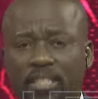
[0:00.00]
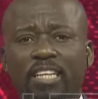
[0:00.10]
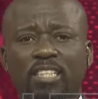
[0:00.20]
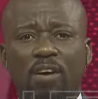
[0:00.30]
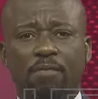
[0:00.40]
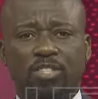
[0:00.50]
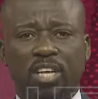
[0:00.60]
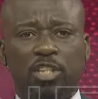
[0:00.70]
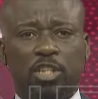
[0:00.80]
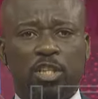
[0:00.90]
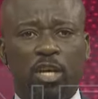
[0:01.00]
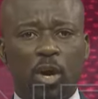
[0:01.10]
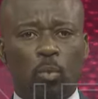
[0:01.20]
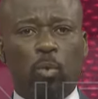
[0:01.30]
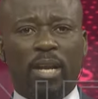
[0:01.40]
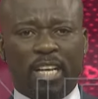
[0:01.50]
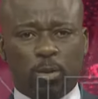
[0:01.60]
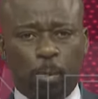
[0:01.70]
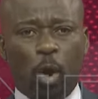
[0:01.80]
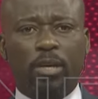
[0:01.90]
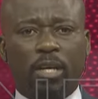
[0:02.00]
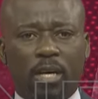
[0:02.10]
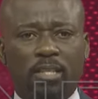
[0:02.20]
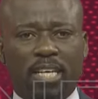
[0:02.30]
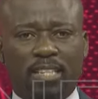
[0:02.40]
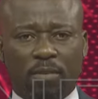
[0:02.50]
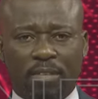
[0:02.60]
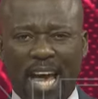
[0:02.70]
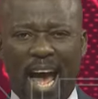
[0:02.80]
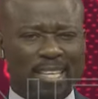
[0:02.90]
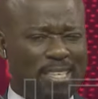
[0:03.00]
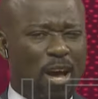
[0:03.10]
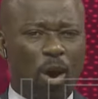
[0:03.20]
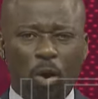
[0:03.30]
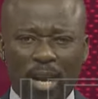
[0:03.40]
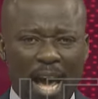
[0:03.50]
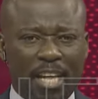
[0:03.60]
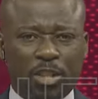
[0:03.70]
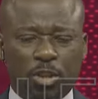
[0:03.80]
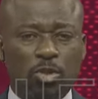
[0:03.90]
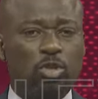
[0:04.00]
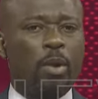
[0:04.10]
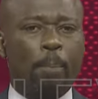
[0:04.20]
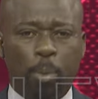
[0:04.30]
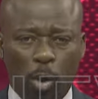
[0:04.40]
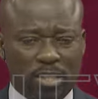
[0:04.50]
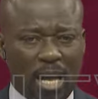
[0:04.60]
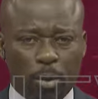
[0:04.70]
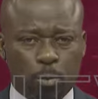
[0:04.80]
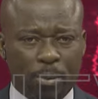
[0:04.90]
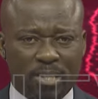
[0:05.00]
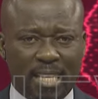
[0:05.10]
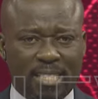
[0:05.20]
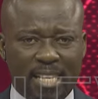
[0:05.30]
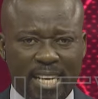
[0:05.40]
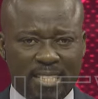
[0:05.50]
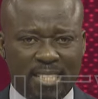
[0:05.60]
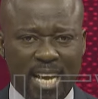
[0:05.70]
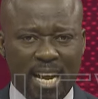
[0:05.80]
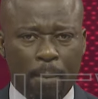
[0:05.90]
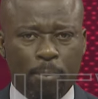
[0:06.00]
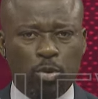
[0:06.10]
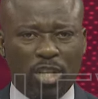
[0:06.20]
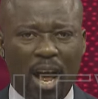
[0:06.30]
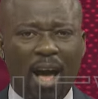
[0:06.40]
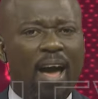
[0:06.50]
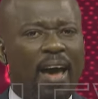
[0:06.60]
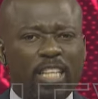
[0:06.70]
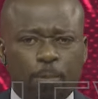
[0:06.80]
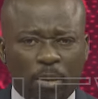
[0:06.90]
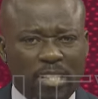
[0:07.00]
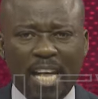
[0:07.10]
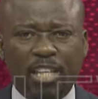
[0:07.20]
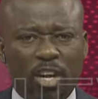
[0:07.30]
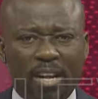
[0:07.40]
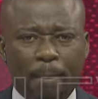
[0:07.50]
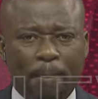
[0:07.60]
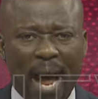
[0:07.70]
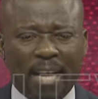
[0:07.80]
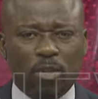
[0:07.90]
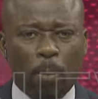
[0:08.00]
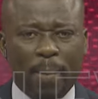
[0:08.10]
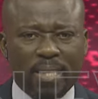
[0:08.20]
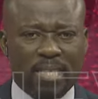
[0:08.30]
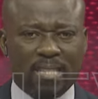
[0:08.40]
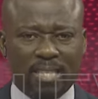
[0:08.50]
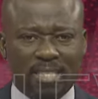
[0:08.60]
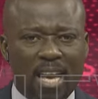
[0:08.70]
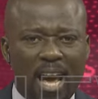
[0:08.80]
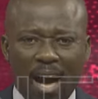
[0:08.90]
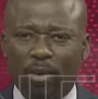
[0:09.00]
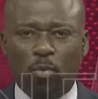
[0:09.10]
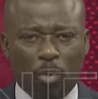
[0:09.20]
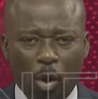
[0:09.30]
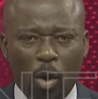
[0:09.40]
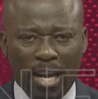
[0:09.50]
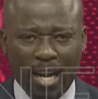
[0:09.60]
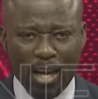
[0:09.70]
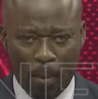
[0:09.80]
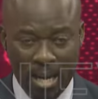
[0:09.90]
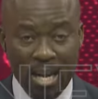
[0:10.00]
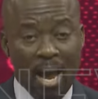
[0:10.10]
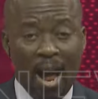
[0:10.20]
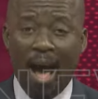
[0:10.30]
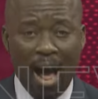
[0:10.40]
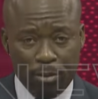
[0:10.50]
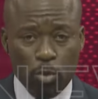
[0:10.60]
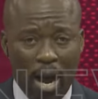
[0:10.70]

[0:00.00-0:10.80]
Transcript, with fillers: In this conversation, we will explore the content of the act, other issues, the report that was presented yesterday in Abuja, its potential impact on businesses and overall economy.